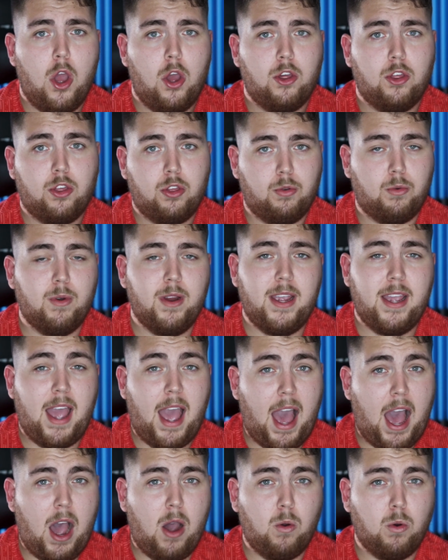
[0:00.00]
3
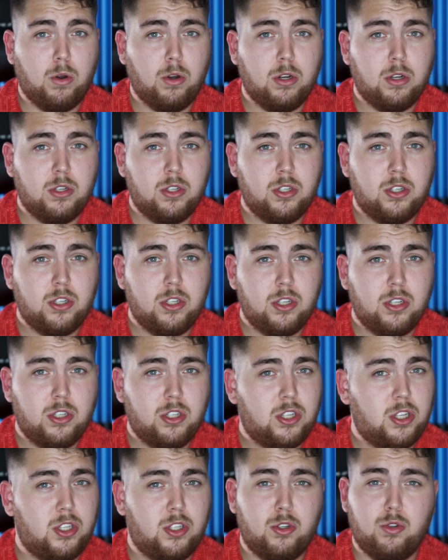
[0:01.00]
hours
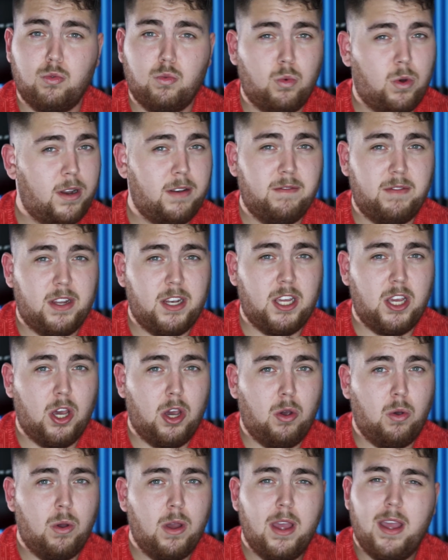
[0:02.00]
to do one
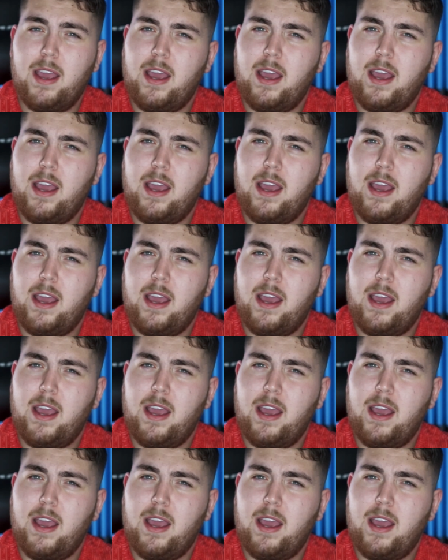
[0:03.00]
video,